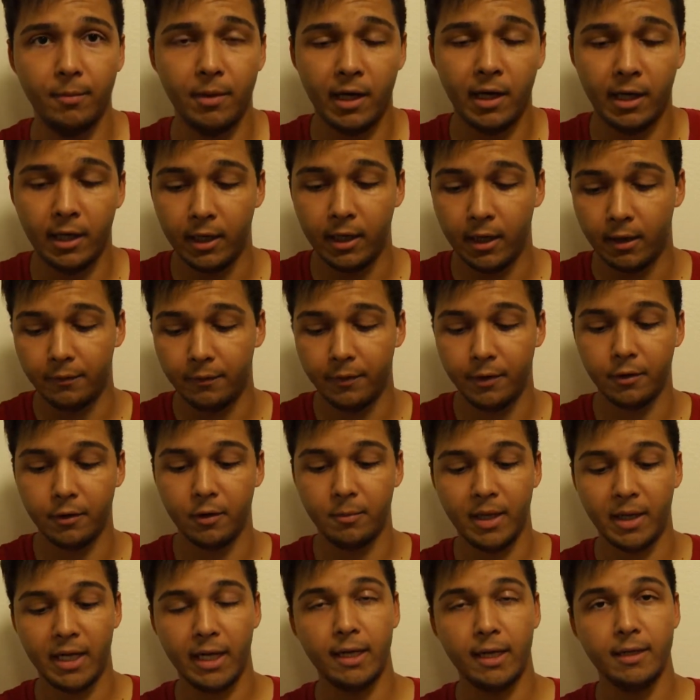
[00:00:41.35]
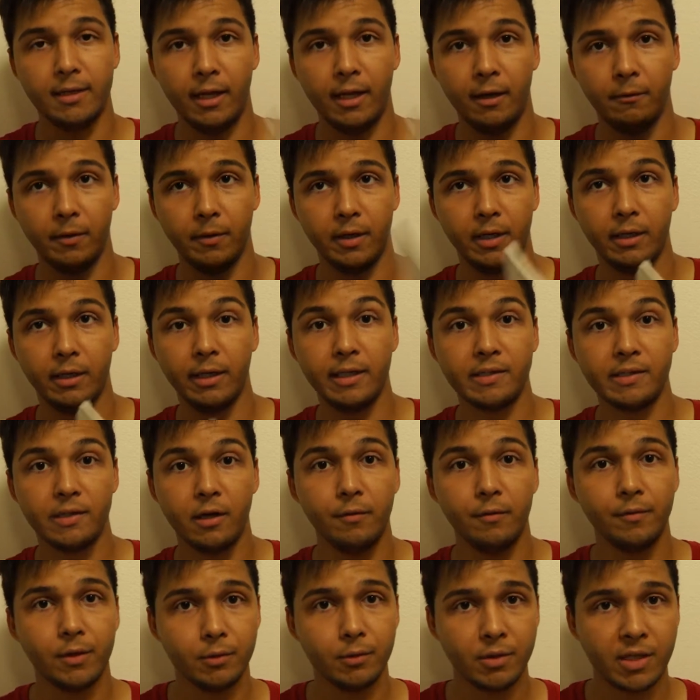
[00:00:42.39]
I have here in my hand a written list
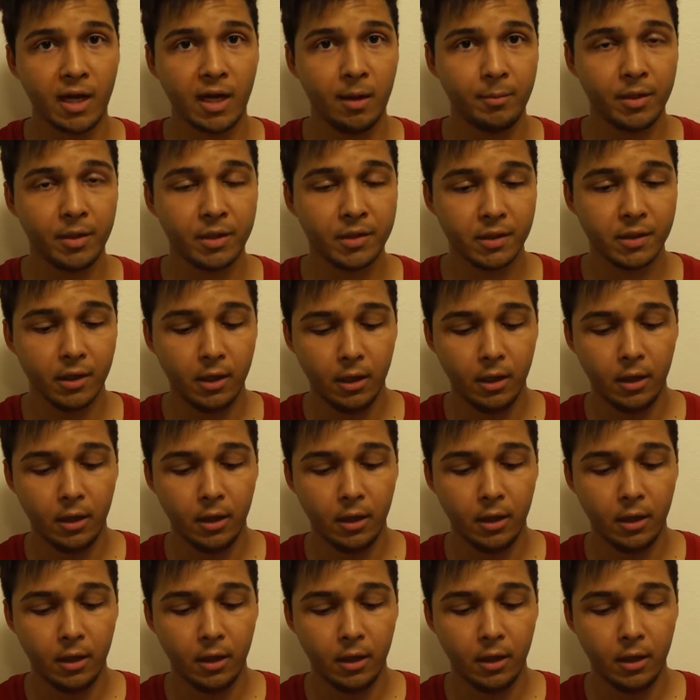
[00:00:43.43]
of those topics.